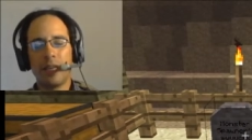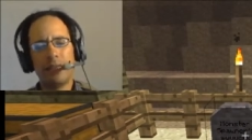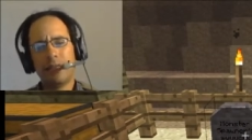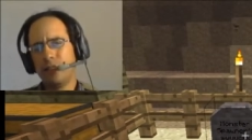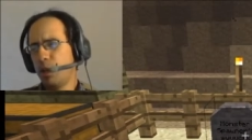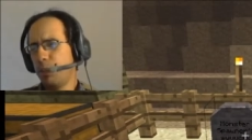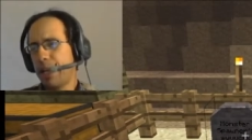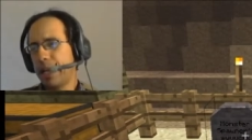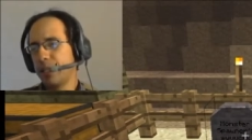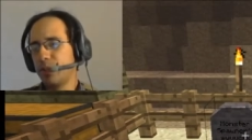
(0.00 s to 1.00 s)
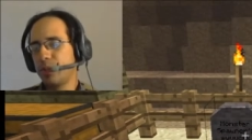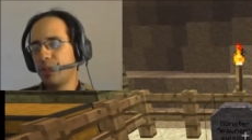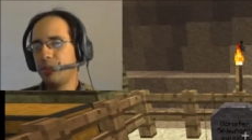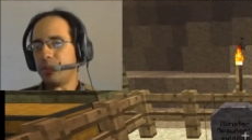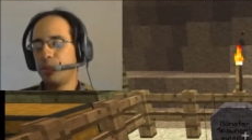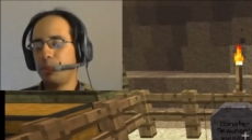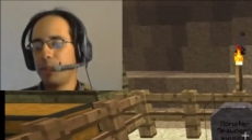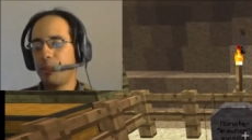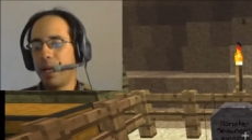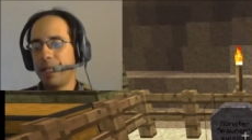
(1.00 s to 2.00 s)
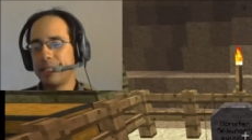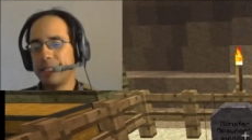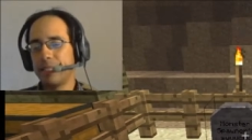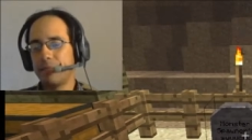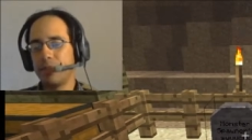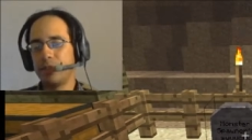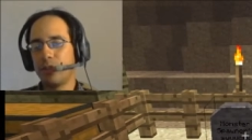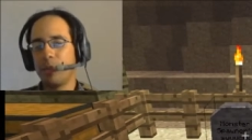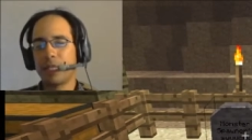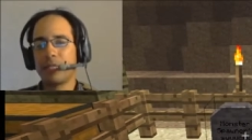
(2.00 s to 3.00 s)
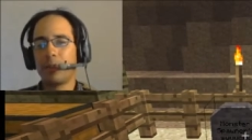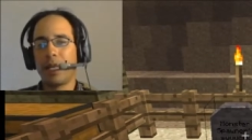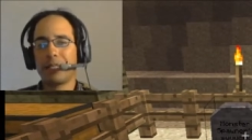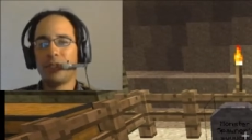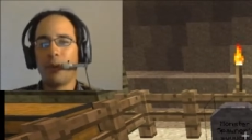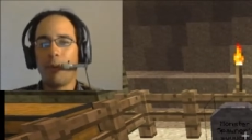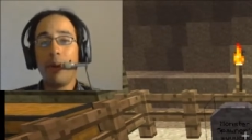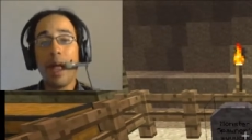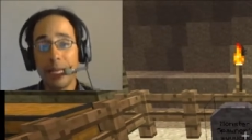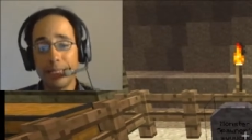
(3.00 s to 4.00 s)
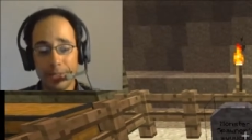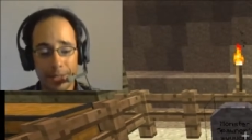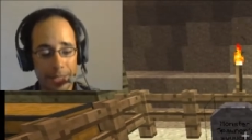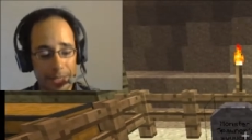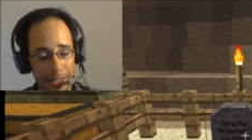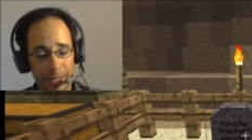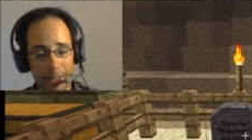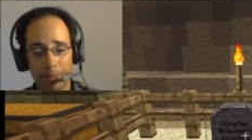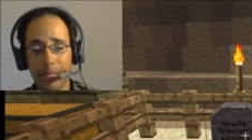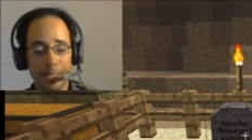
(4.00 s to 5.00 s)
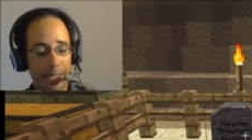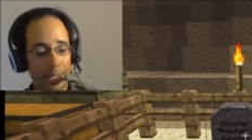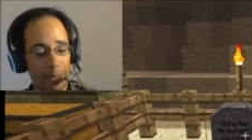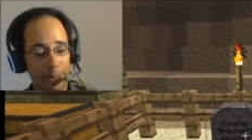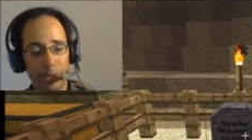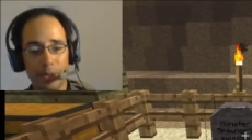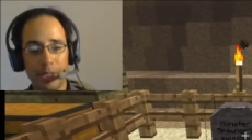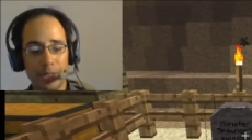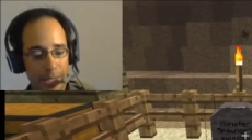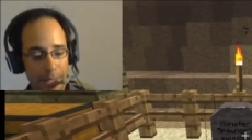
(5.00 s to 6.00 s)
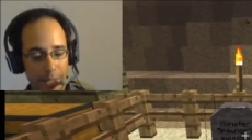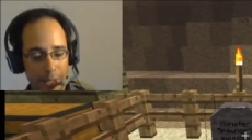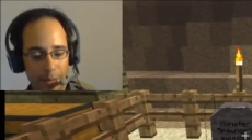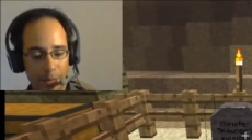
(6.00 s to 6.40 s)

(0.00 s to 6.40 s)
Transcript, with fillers: Just I had to jump back into it, do a little bit of mining stuff, but join me next time when I actually go back into this uh, place that I remember doing.